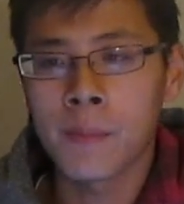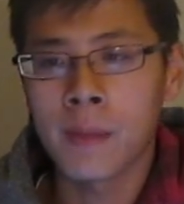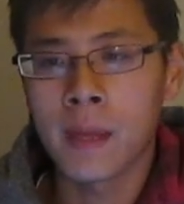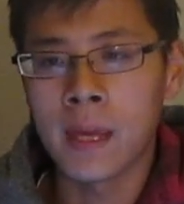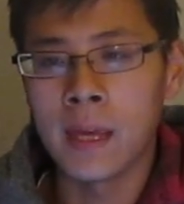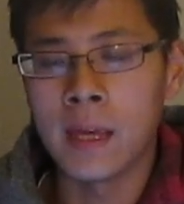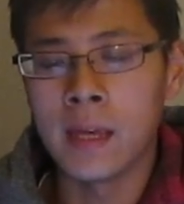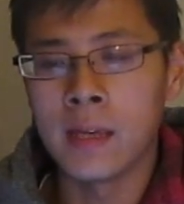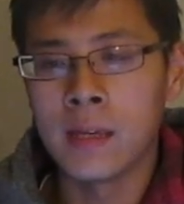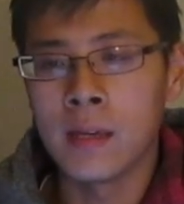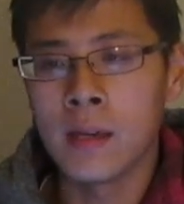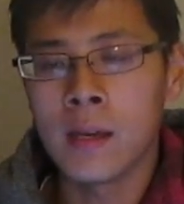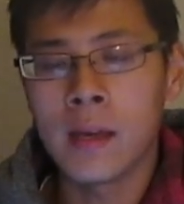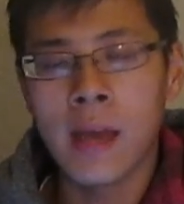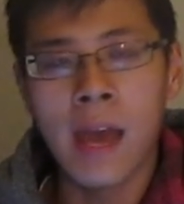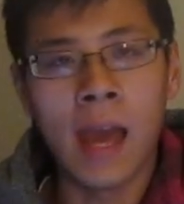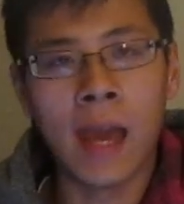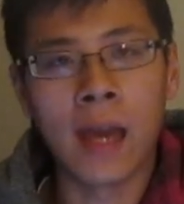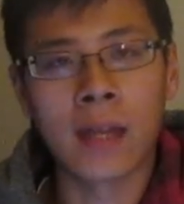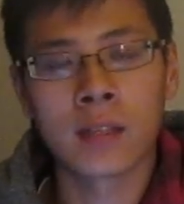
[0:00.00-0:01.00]
a
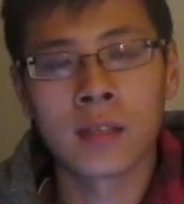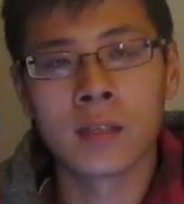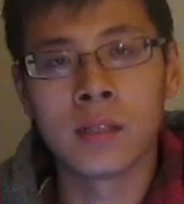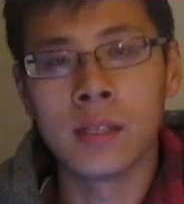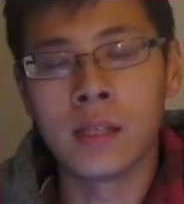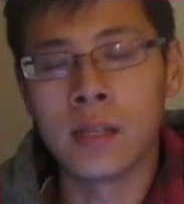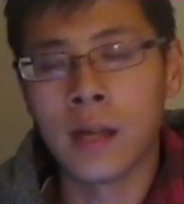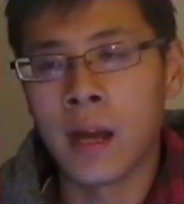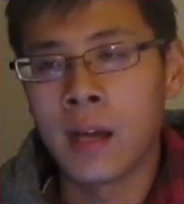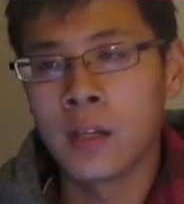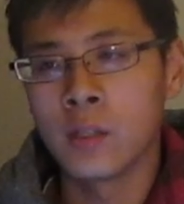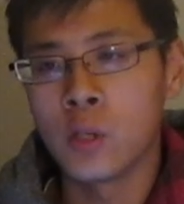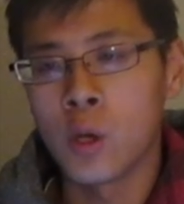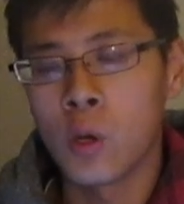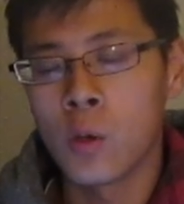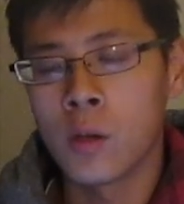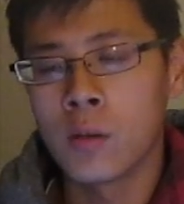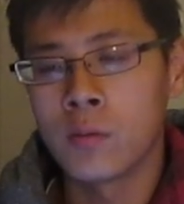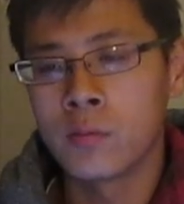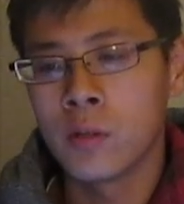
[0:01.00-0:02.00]
athlete I
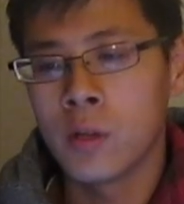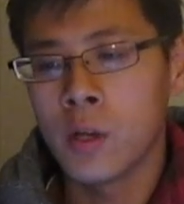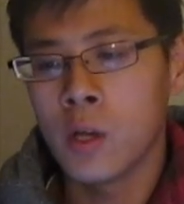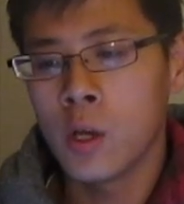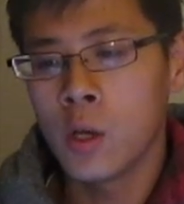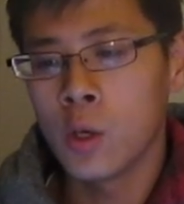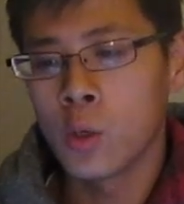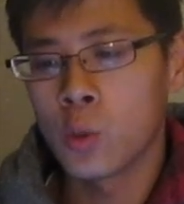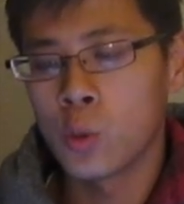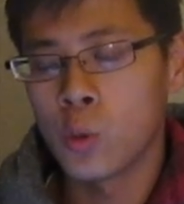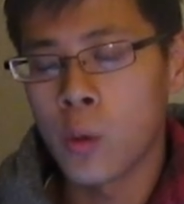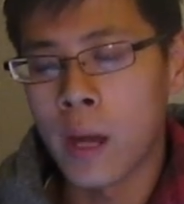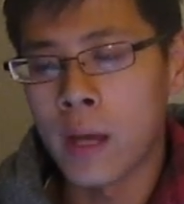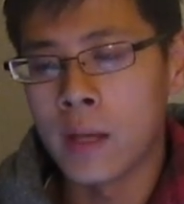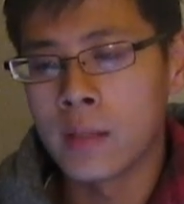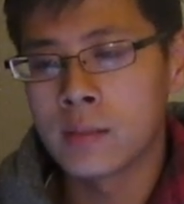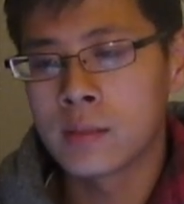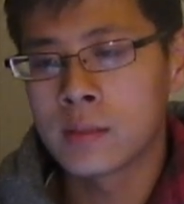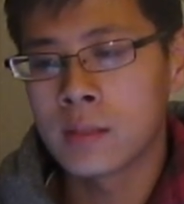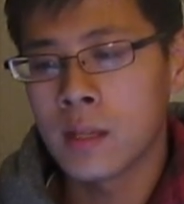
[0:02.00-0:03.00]
know of who
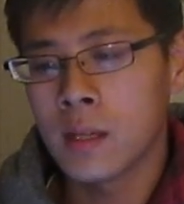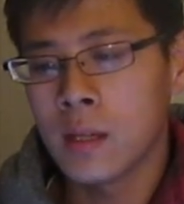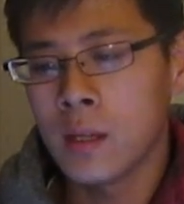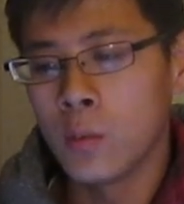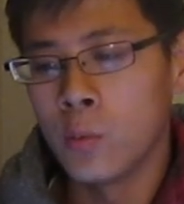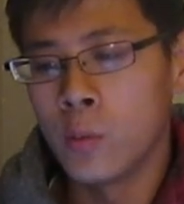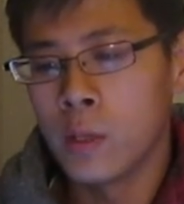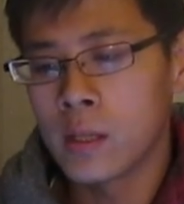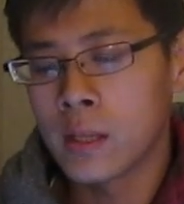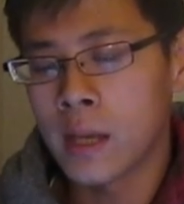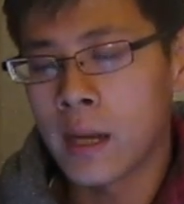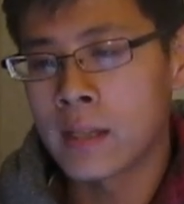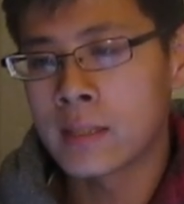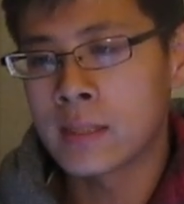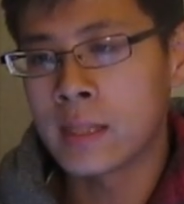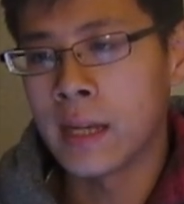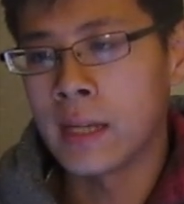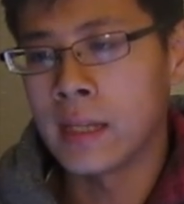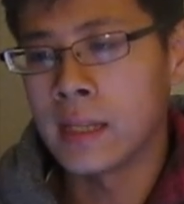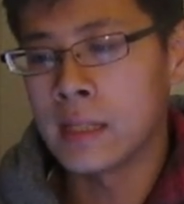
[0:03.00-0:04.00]
has realized
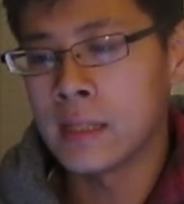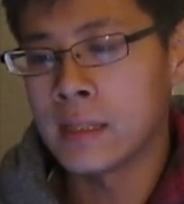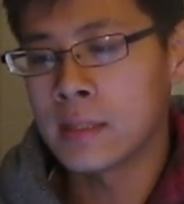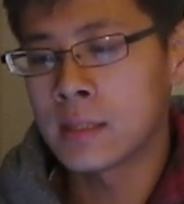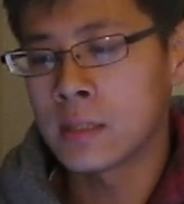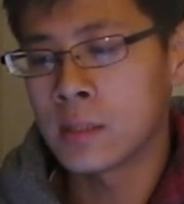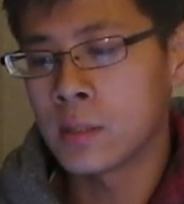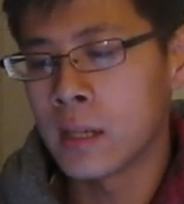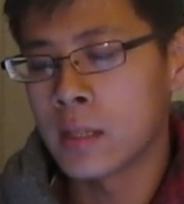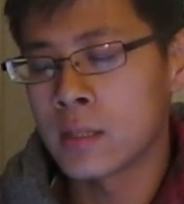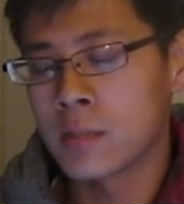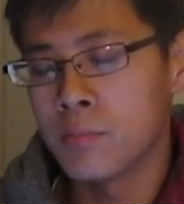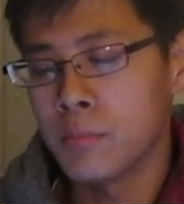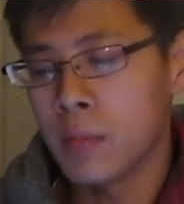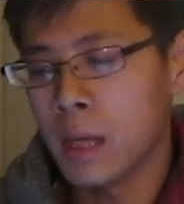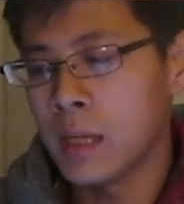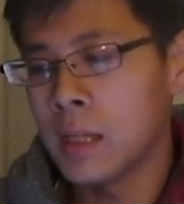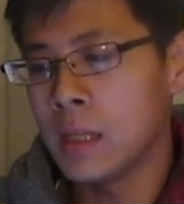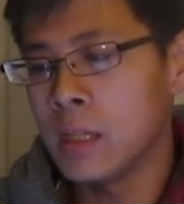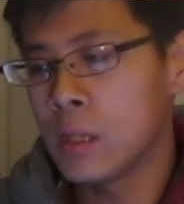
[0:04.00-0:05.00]
that he still has
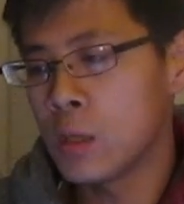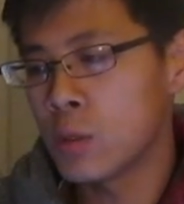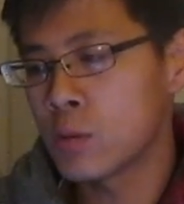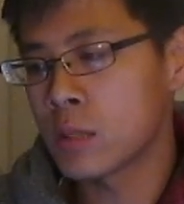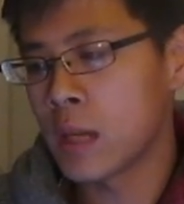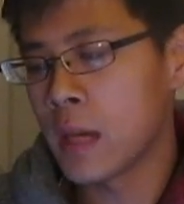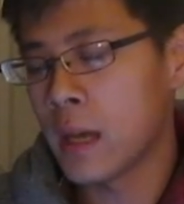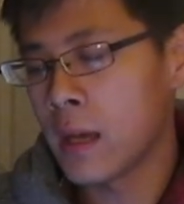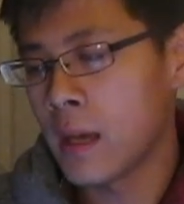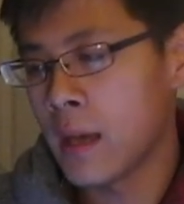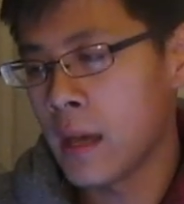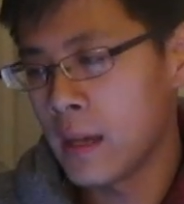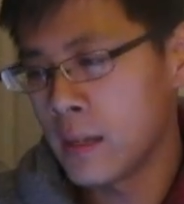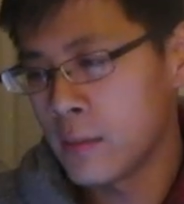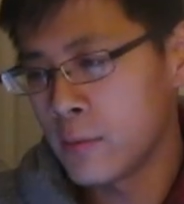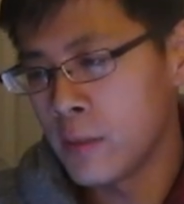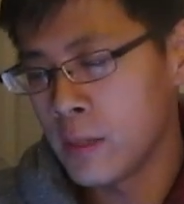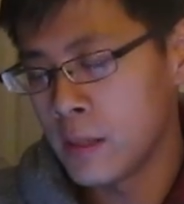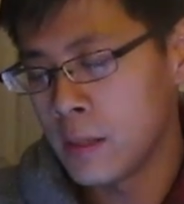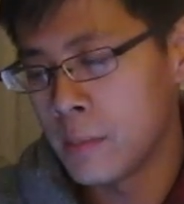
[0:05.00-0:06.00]
many years ahead
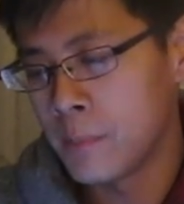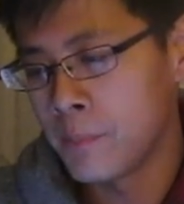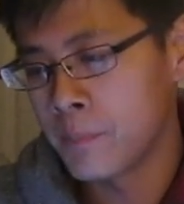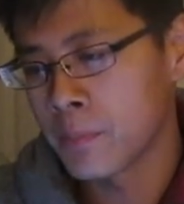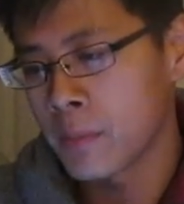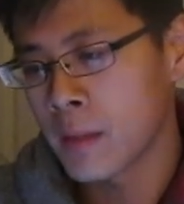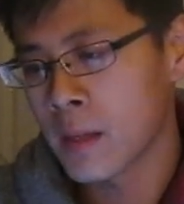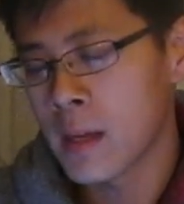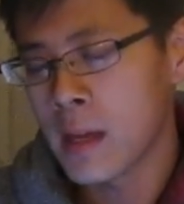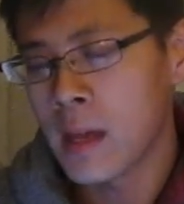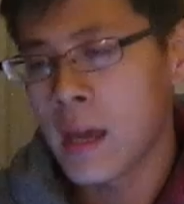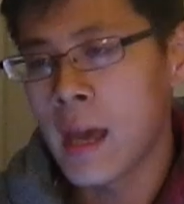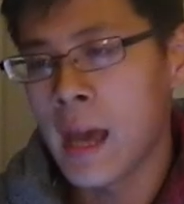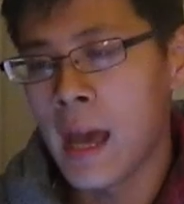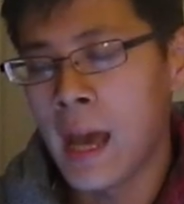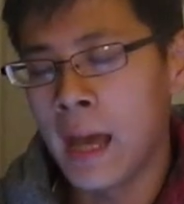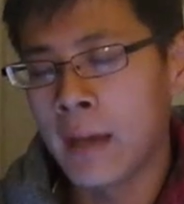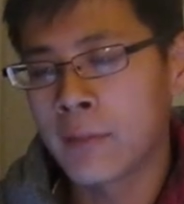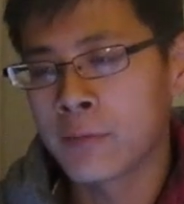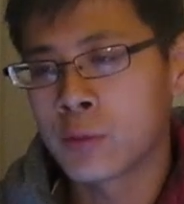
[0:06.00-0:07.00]
of him
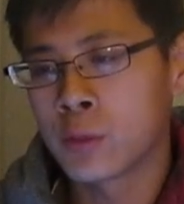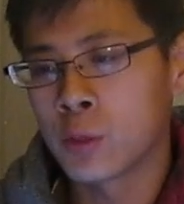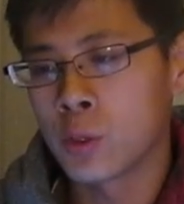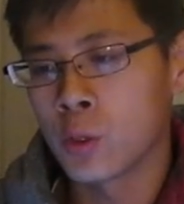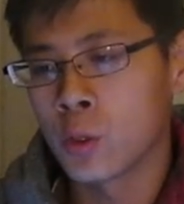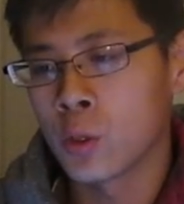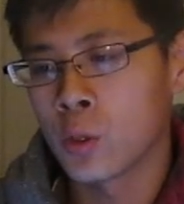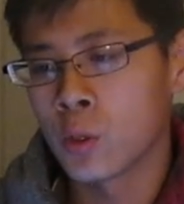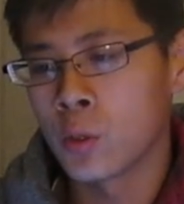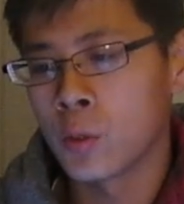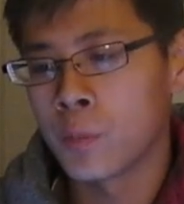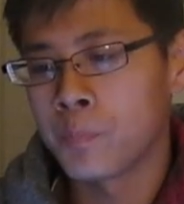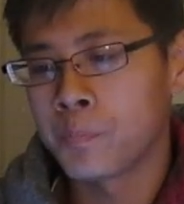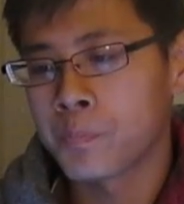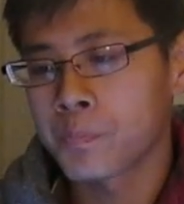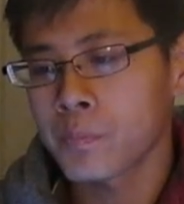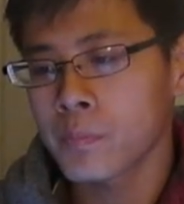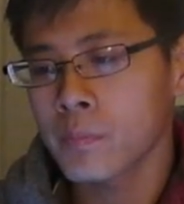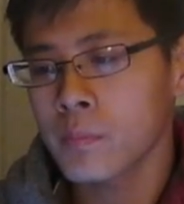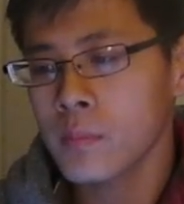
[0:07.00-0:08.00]
after
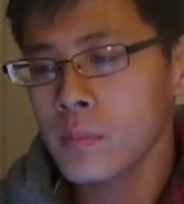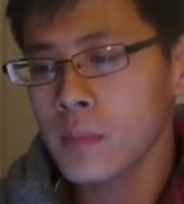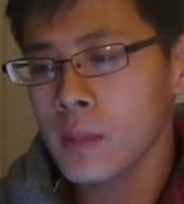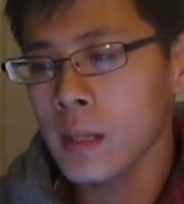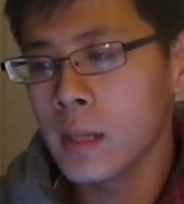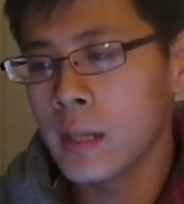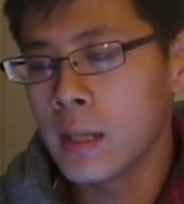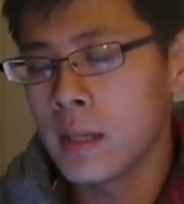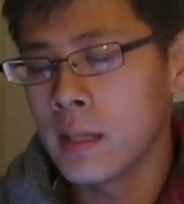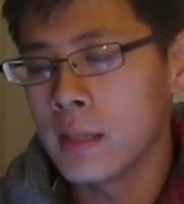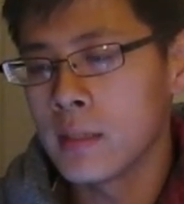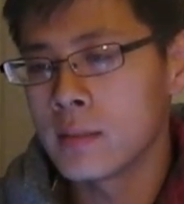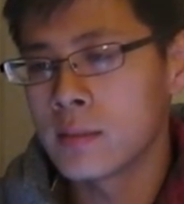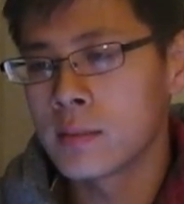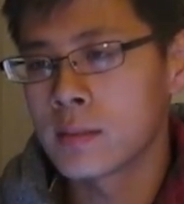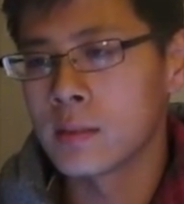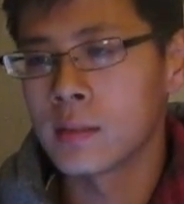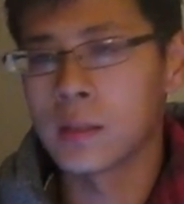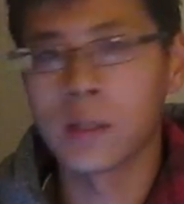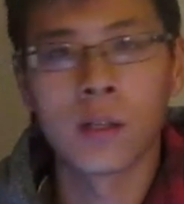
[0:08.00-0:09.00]

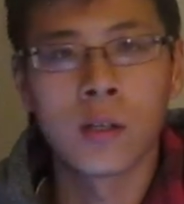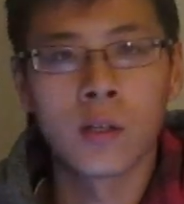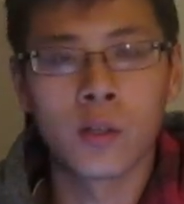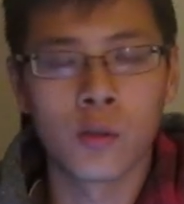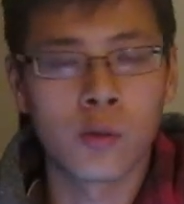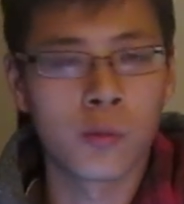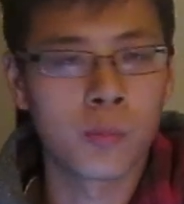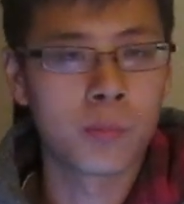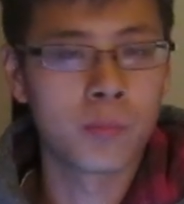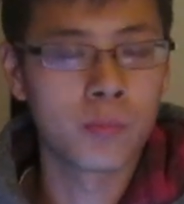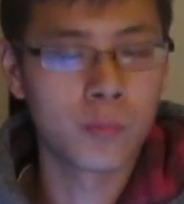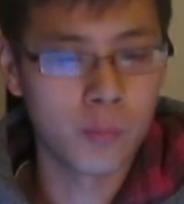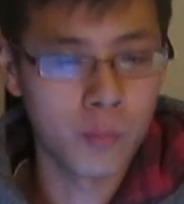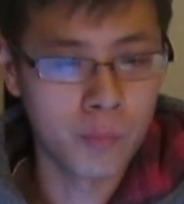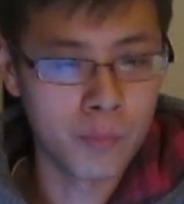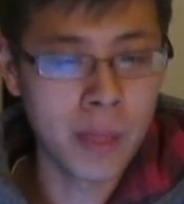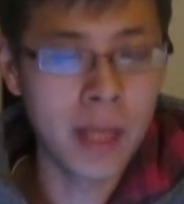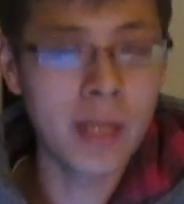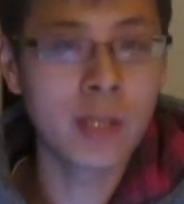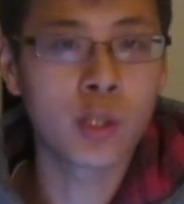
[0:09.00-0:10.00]
his
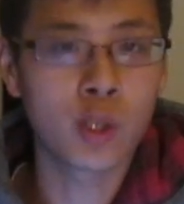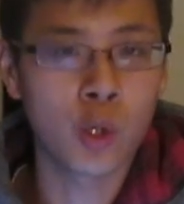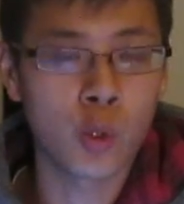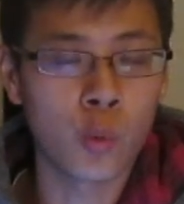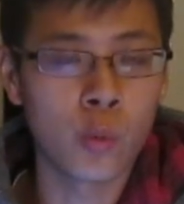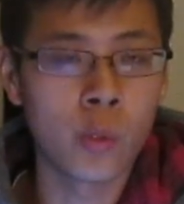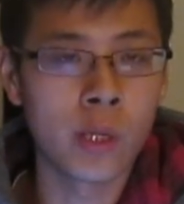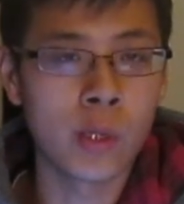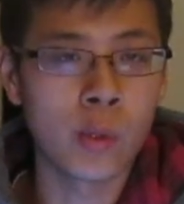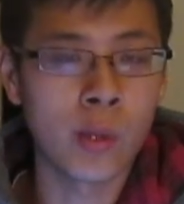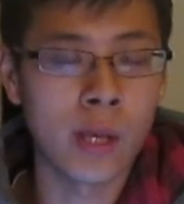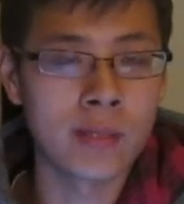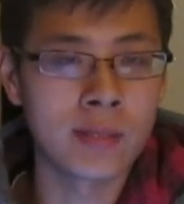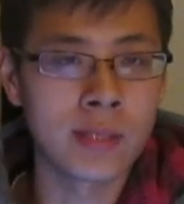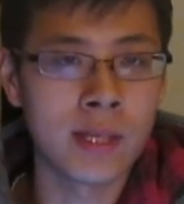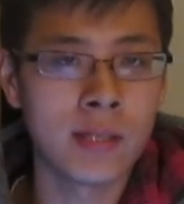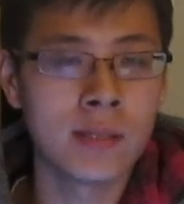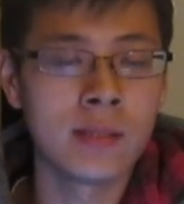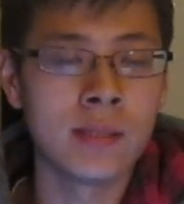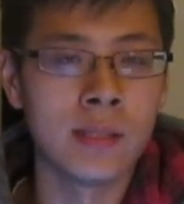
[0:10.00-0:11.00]
main career has
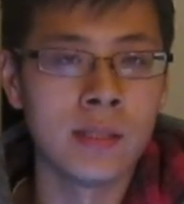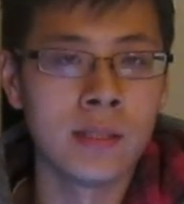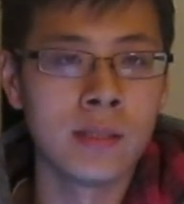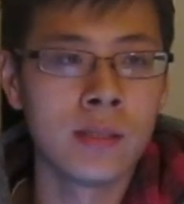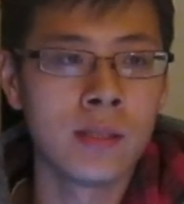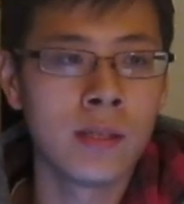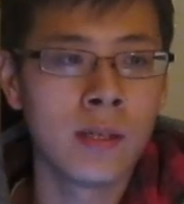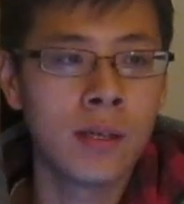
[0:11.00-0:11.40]
ended